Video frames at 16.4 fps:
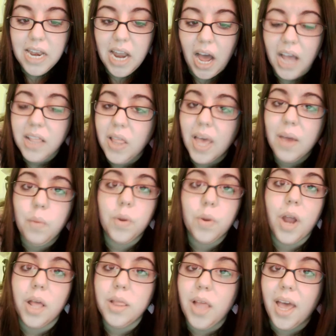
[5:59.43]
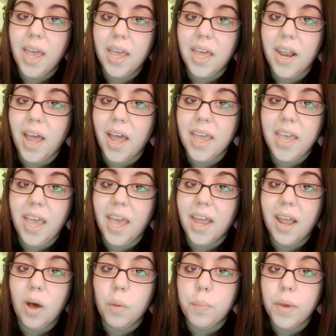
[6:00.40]
I like what I like, and I
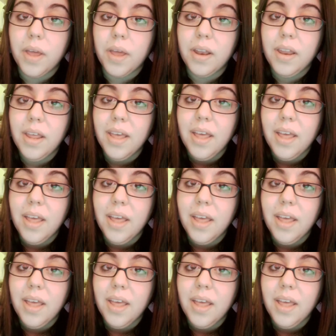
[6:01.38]
can't help it.